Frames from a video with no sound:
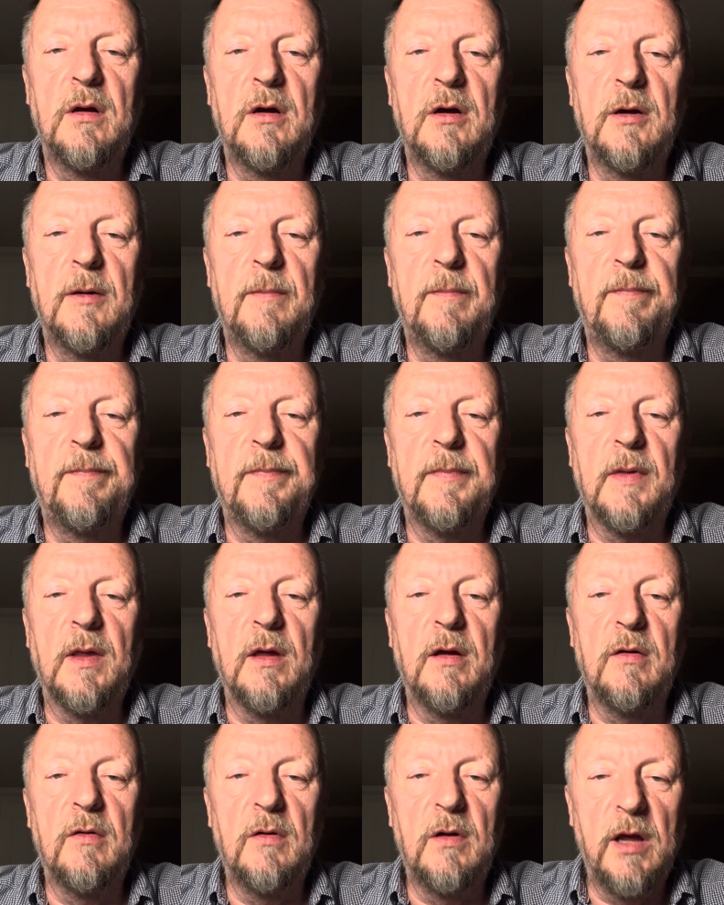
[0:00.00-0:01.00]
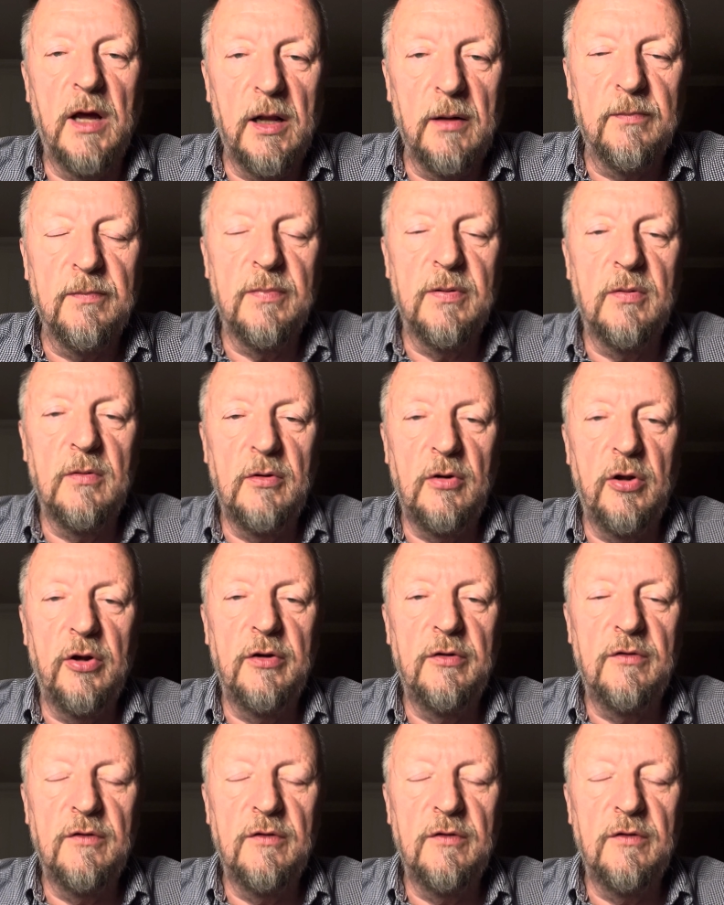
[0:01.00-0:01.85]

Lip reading: learn